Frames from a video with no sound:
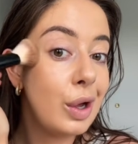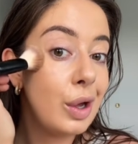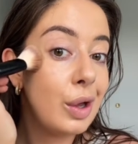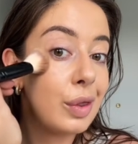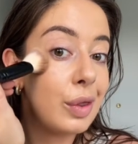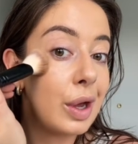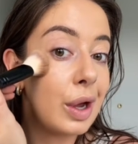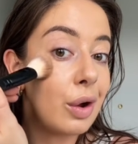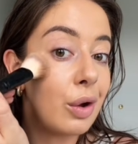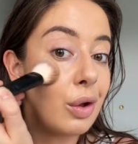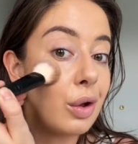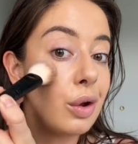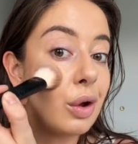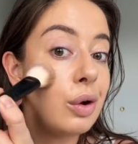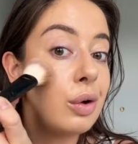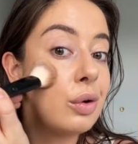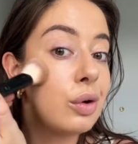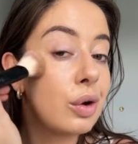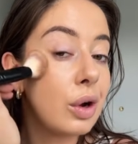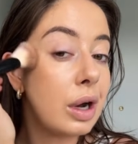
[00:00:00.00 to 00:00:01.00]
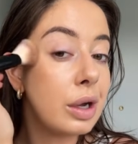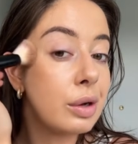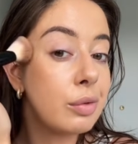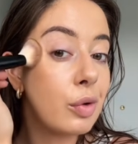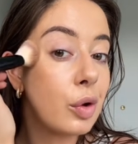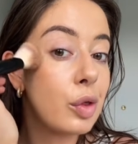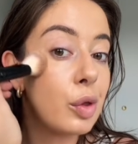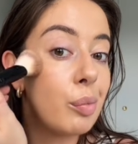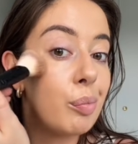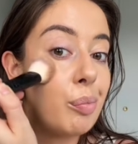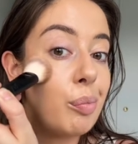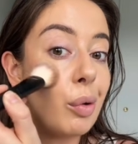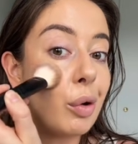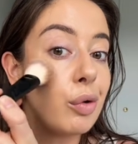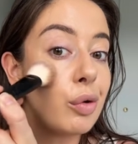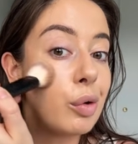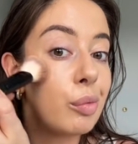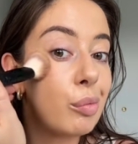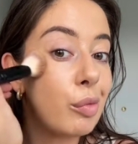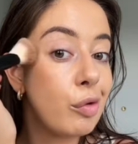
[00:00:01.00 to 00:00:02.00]
that hollow, kind of on the
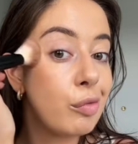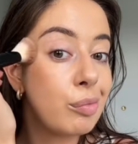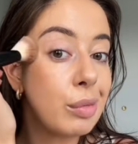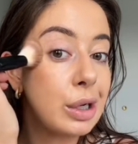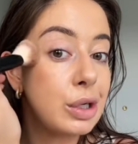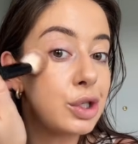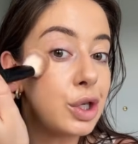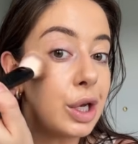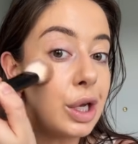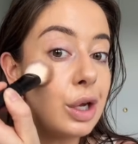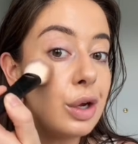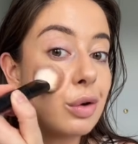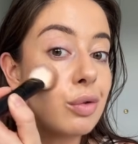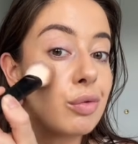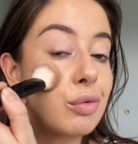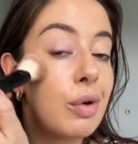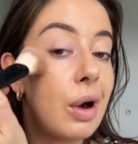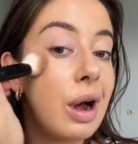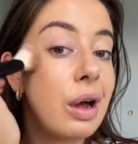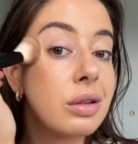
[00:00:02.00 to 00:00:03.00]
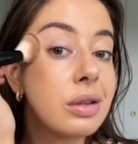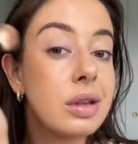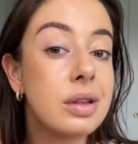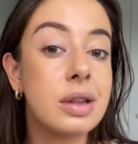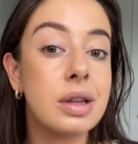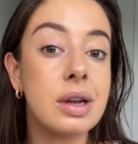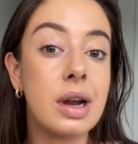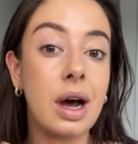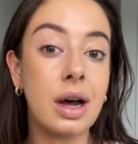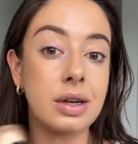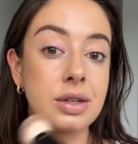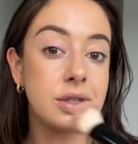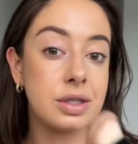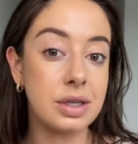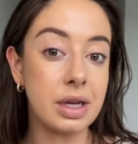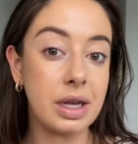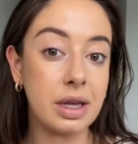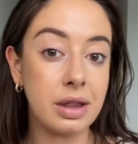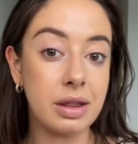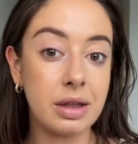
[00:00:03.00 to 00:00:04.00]
bottom of my cheek rather than
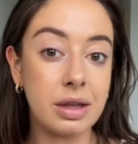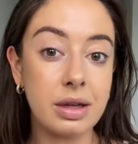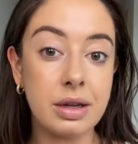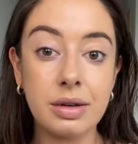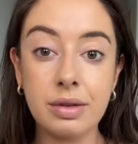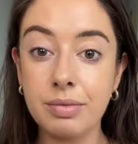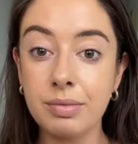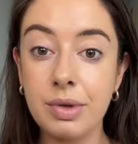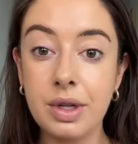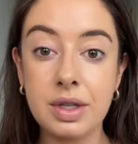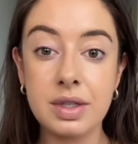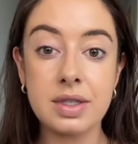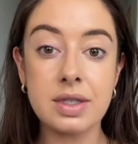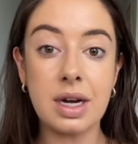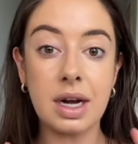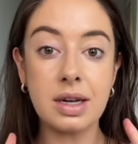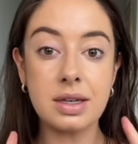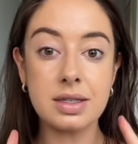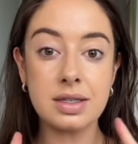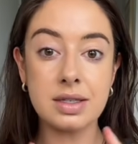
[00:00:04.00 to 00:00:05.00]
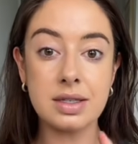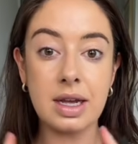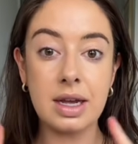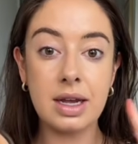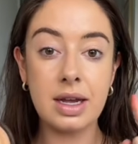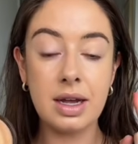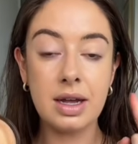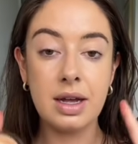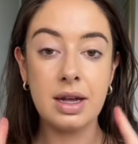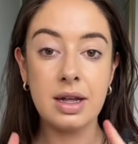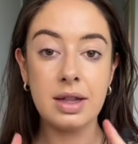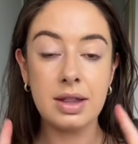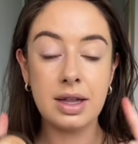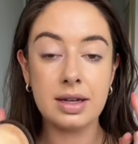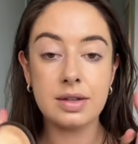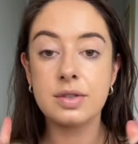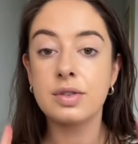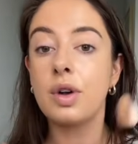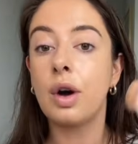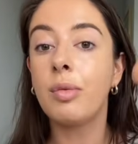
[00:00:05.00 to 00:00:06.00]
underneath it. You can start to see that
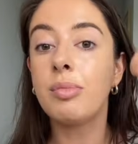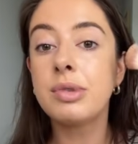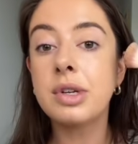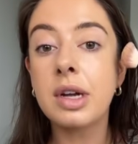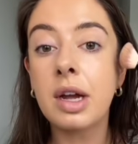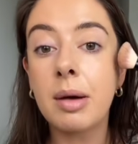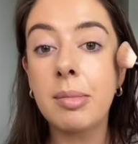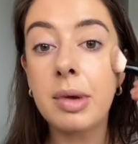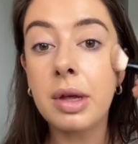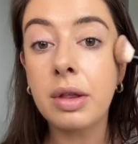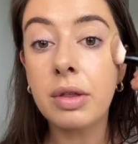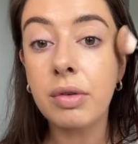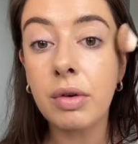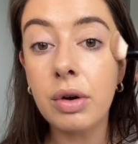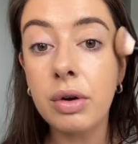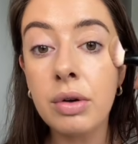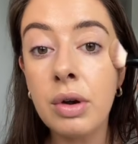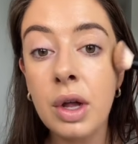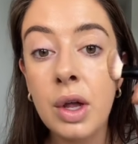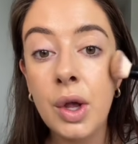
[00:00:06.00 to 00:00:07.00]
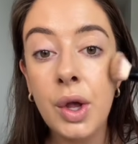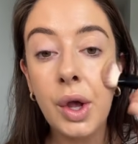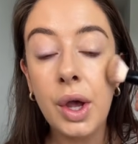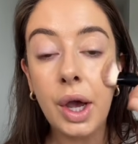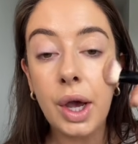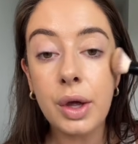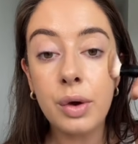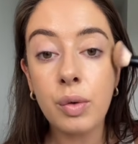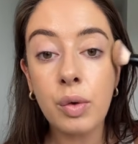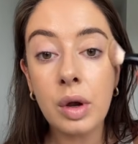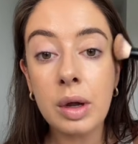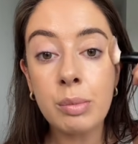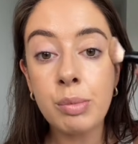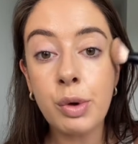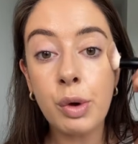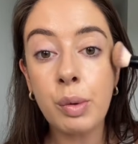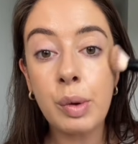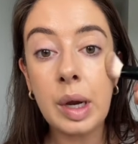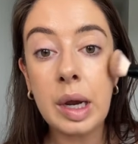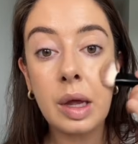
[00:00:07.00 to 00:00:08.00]
sculpting coming through. And all I'm
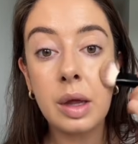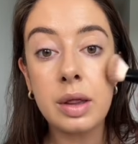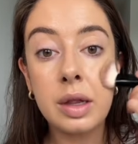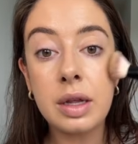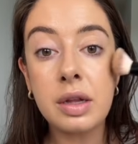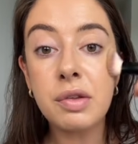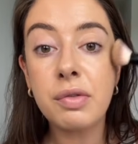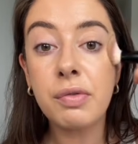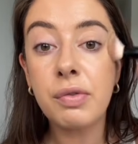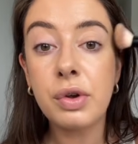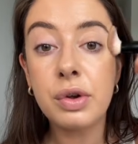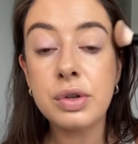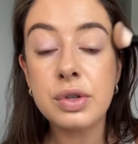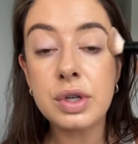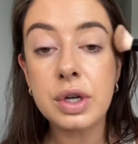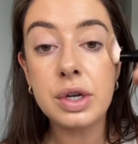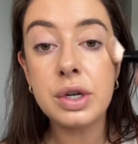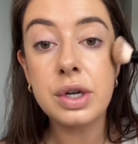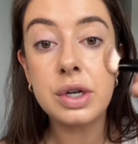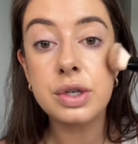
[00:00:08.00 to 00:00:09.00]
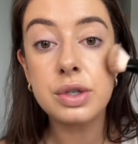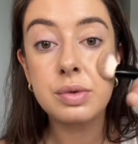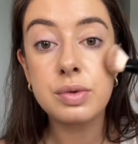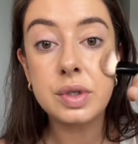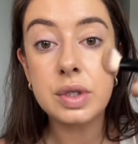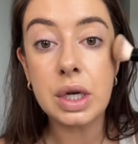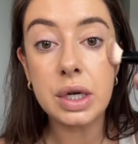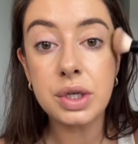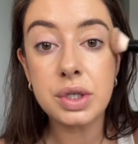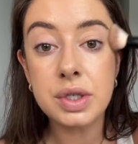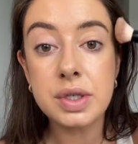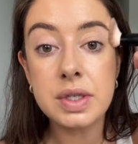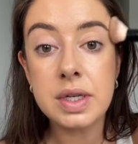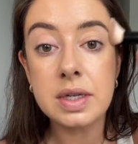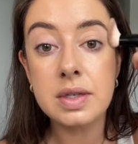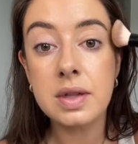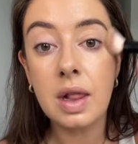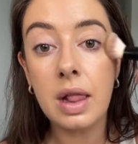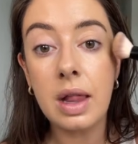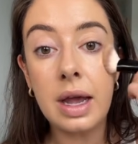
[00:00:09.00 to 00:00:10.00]
doing in these first initial stages
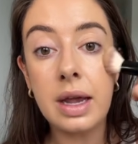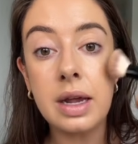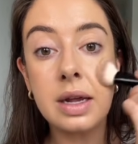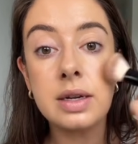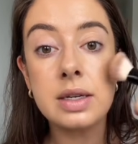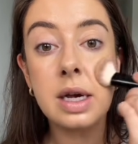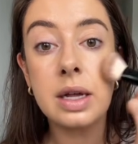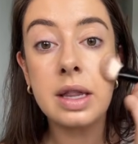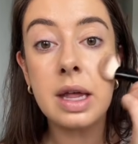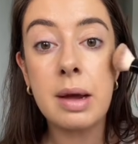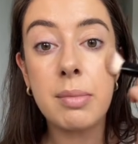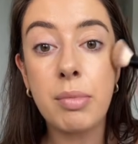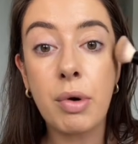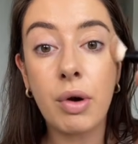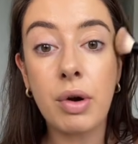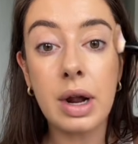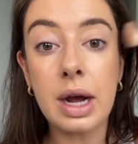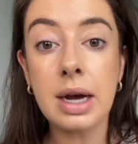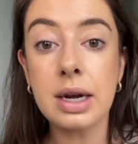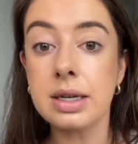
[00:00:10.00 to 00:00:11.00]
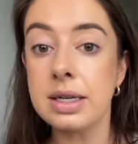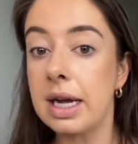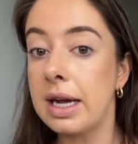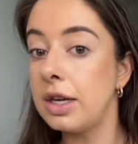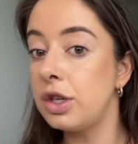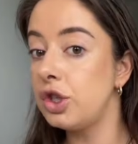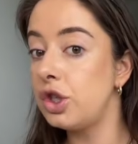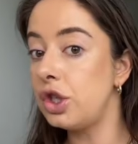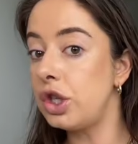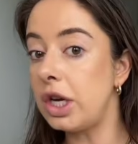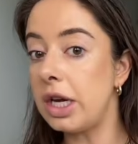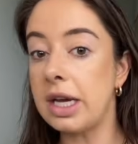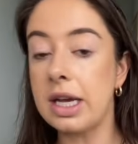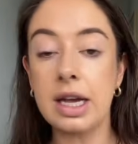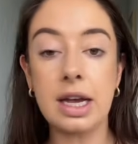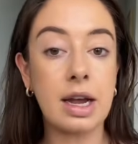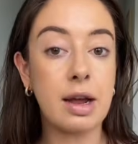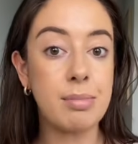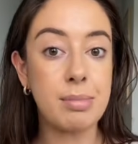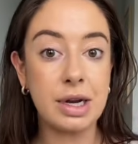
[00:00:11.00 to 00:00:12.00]
is laying down that product and
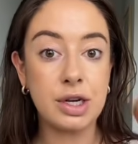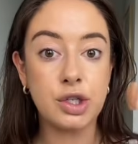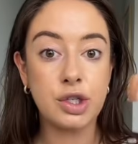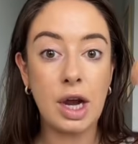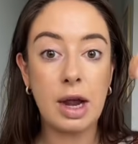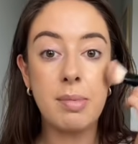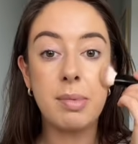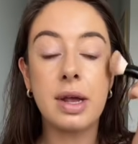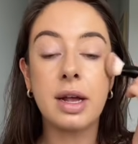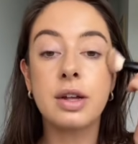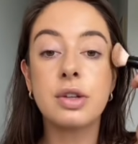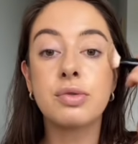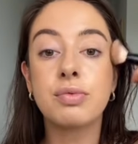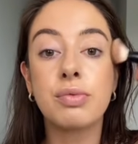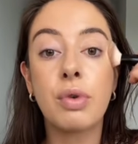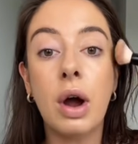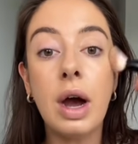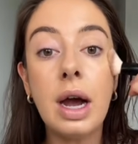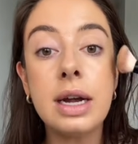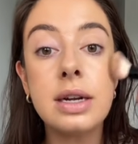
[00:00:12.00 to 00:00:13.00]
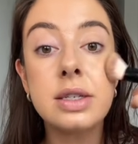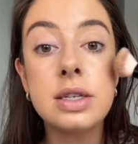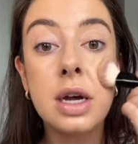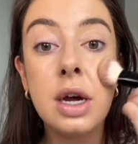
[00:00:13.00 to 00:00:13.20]
checking my shaping is right